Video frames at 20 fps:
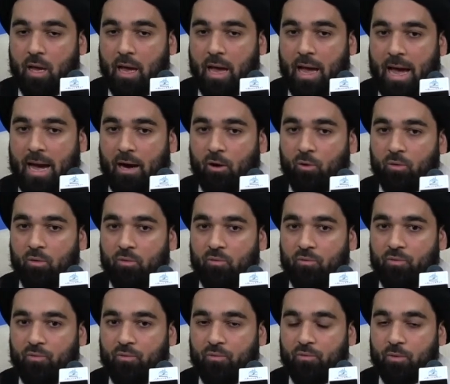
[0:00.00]
out
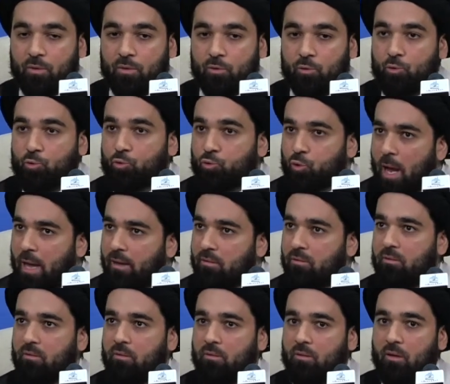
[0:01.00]
of dread
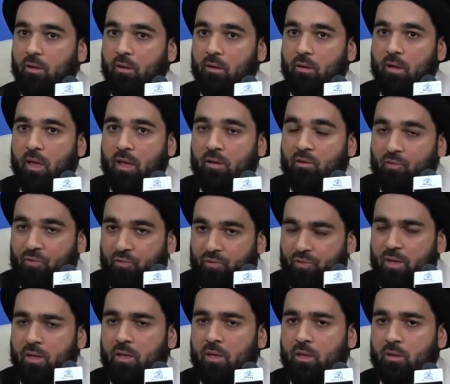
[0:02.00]
and
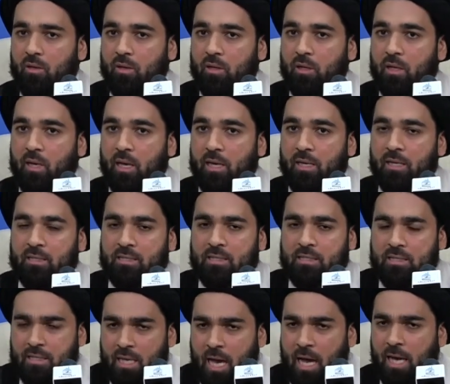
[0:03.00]
fear and
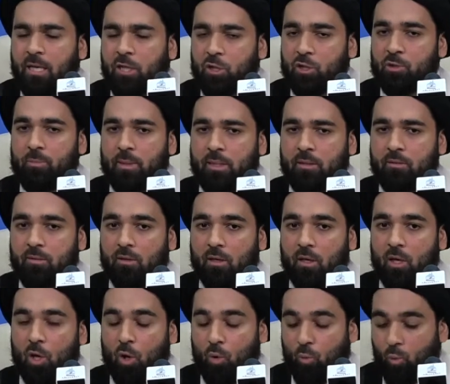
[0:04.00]
astonishment
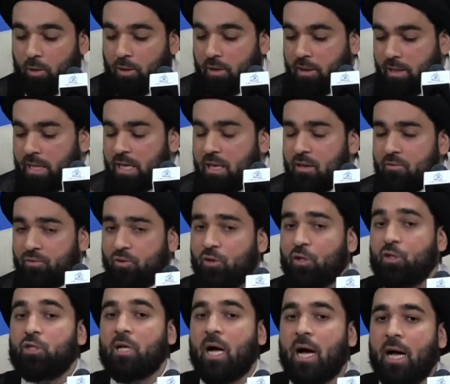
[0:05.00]
will leave her
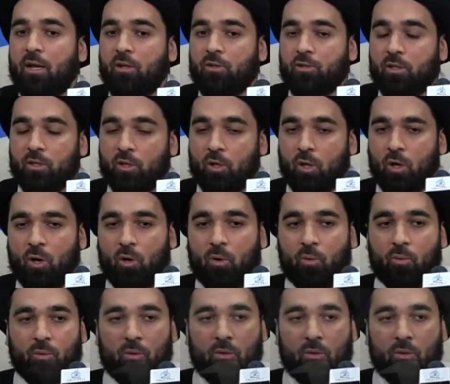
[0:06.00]
child and go